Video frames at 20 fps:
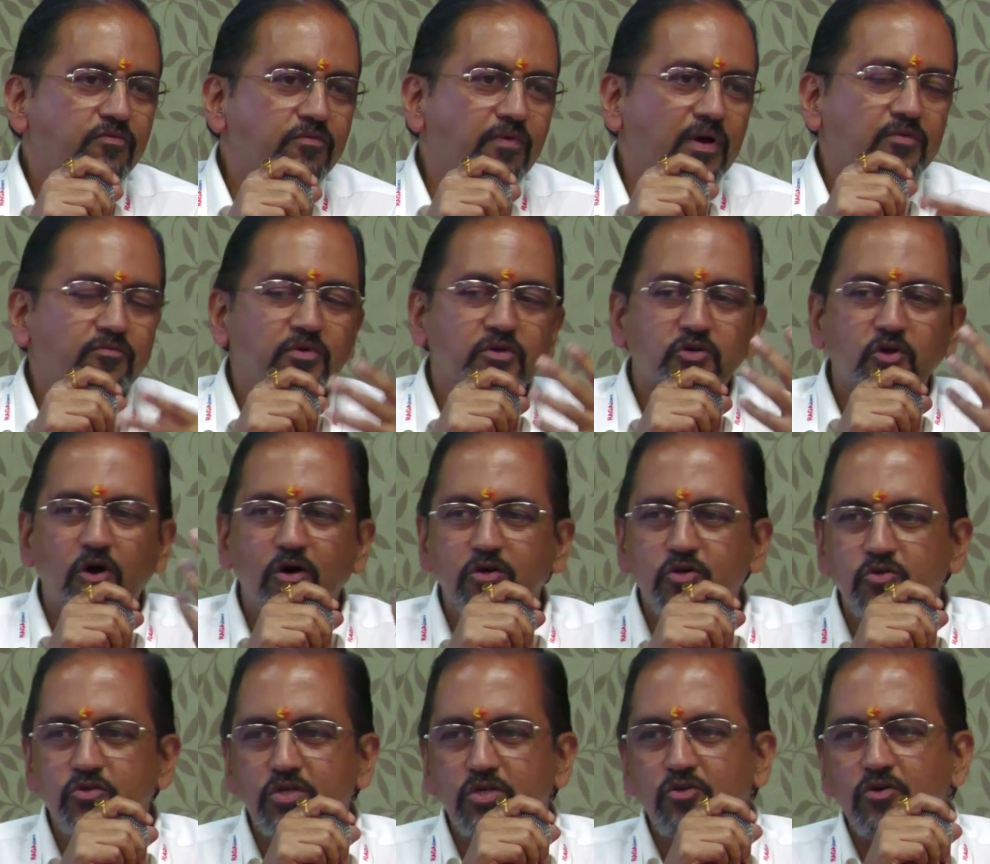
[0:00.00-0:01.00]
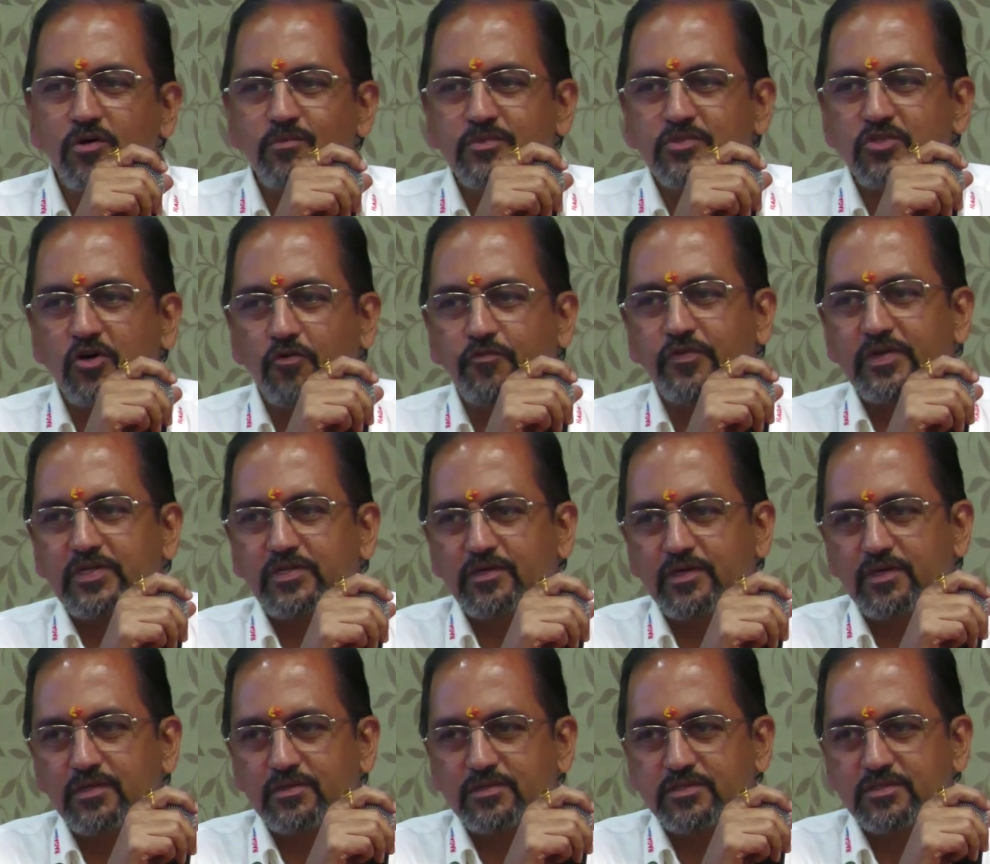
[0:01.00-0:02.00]
When we talked to the UMC
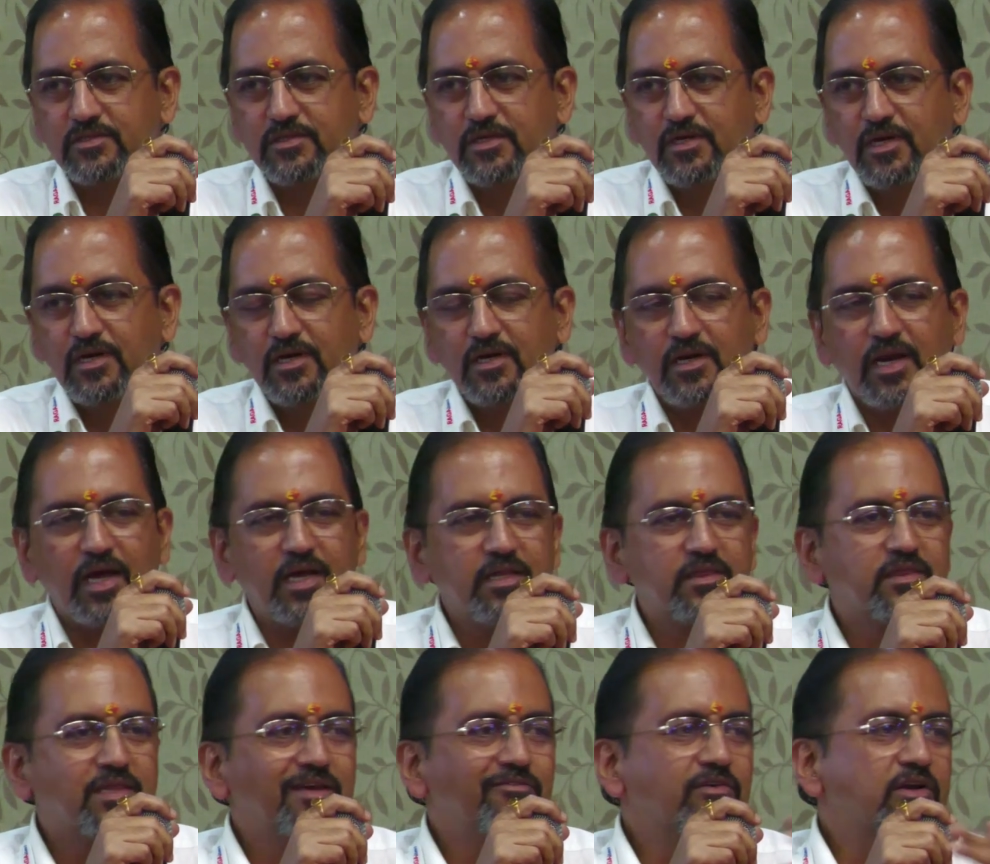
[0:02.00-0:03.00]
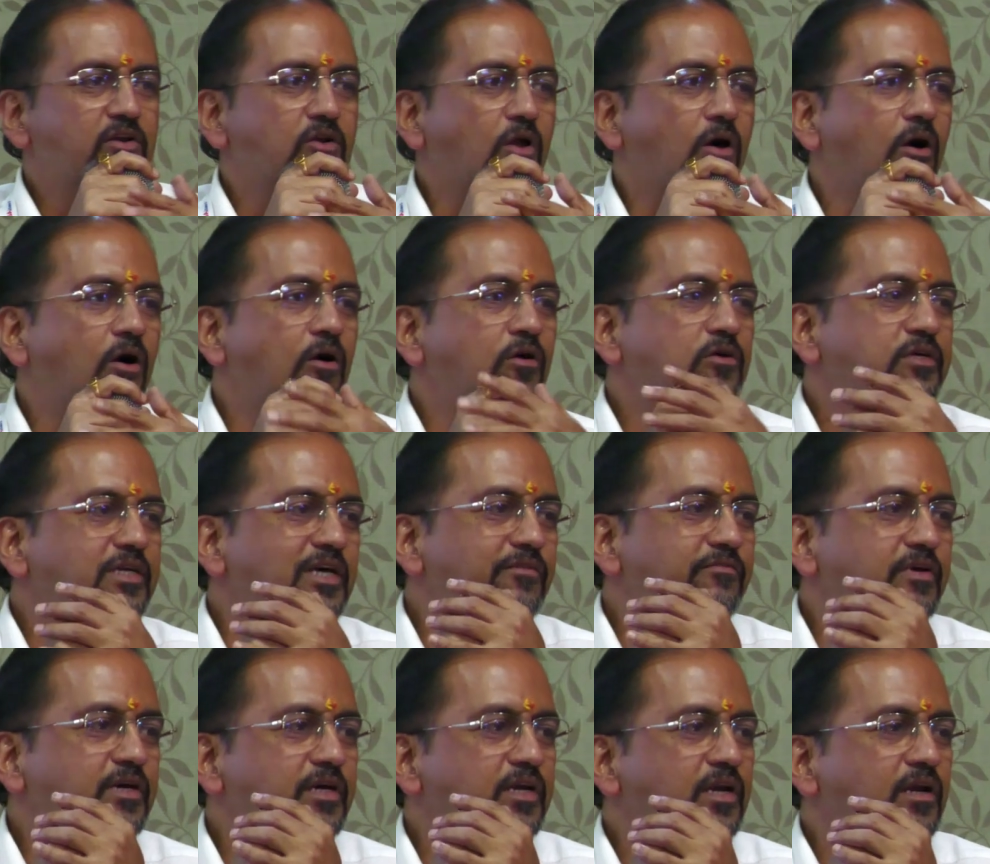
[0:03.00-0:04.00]
officials, right, they were not
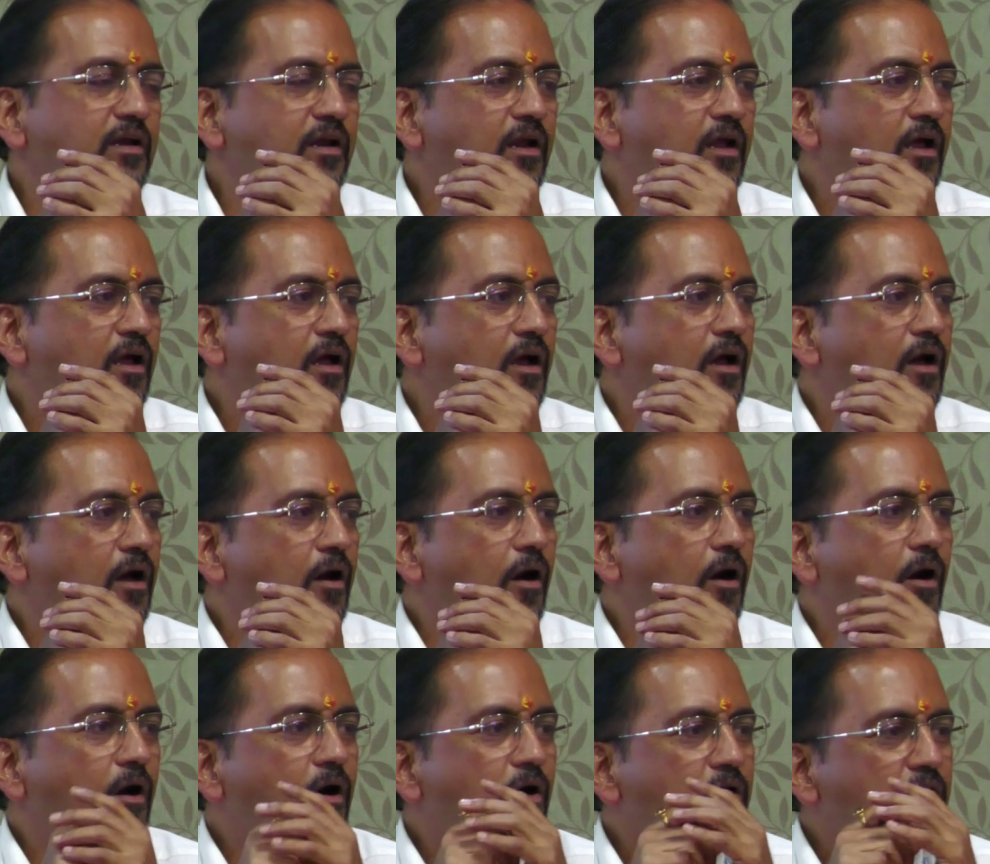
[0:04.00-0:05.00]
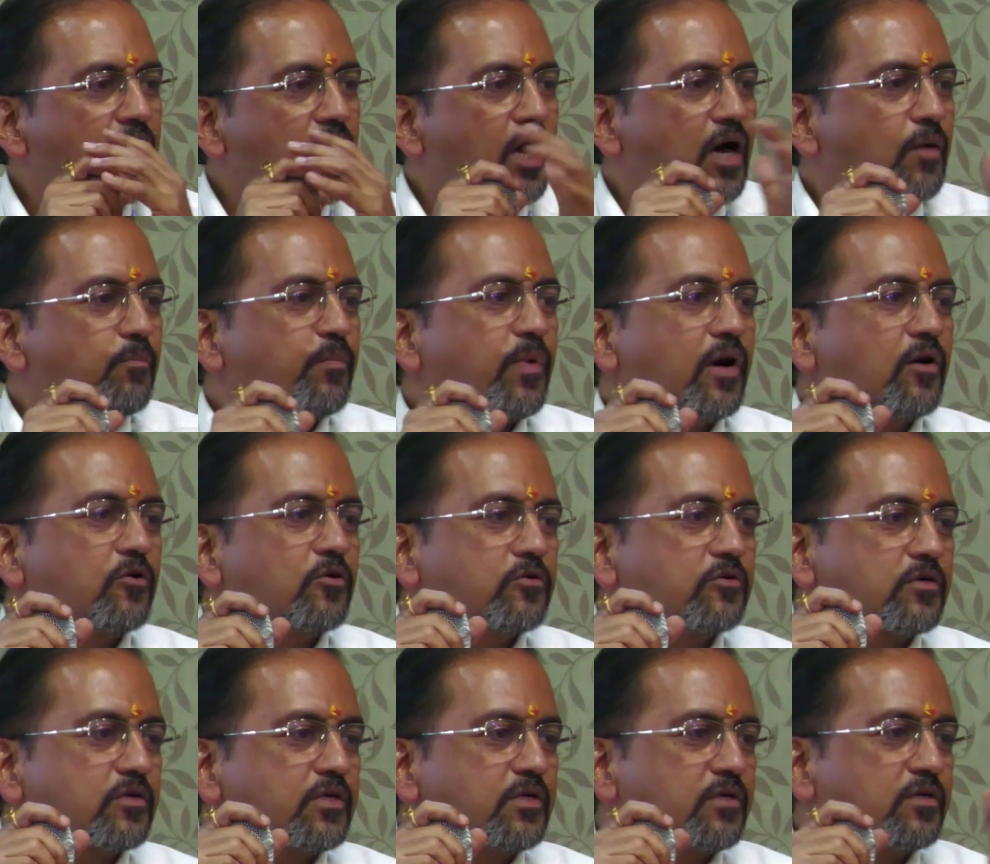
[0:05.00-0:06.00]
aware all
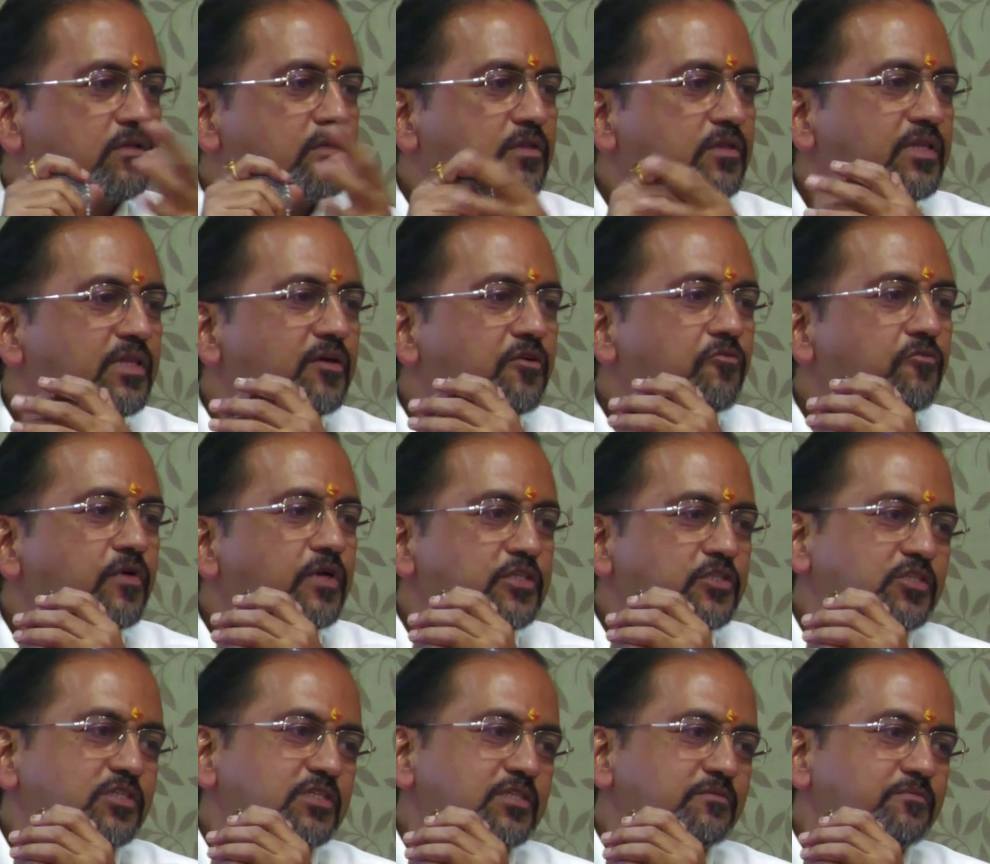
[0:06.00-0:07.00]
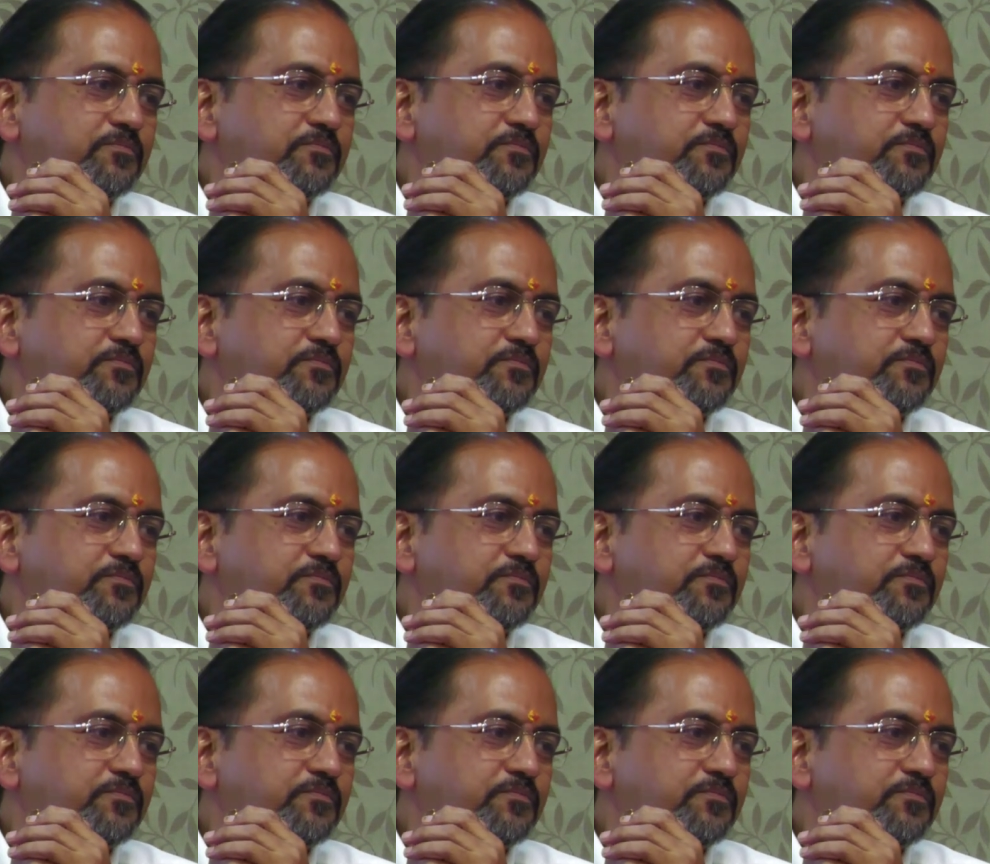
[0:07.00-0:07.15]
about their waste.